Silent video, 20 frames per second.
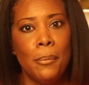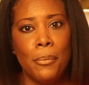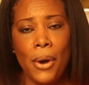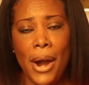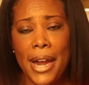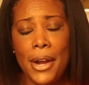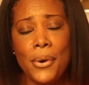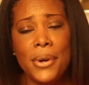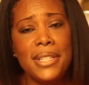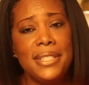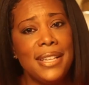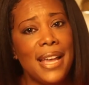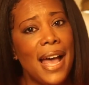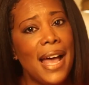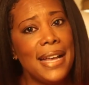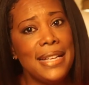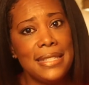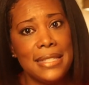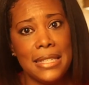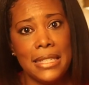
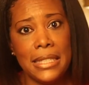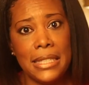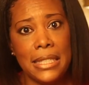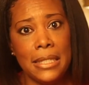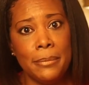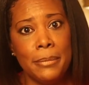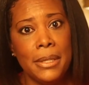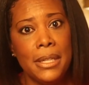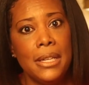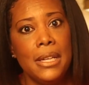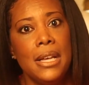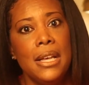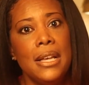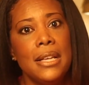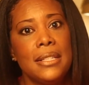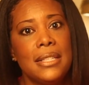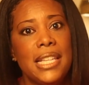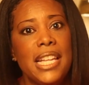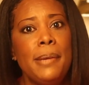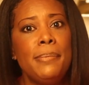Prioritize sleep.
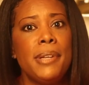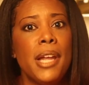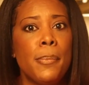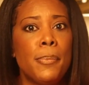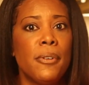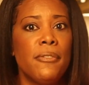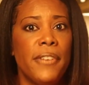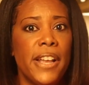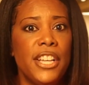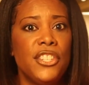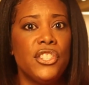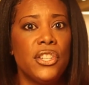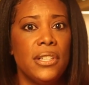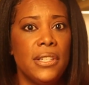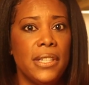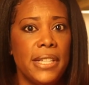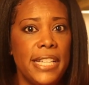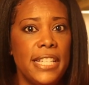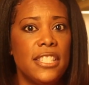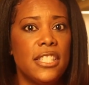Sleep
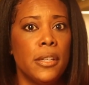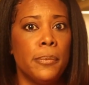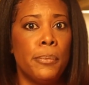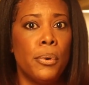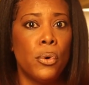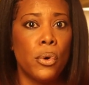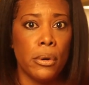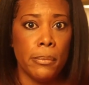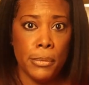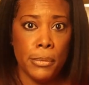deprivation leads to poor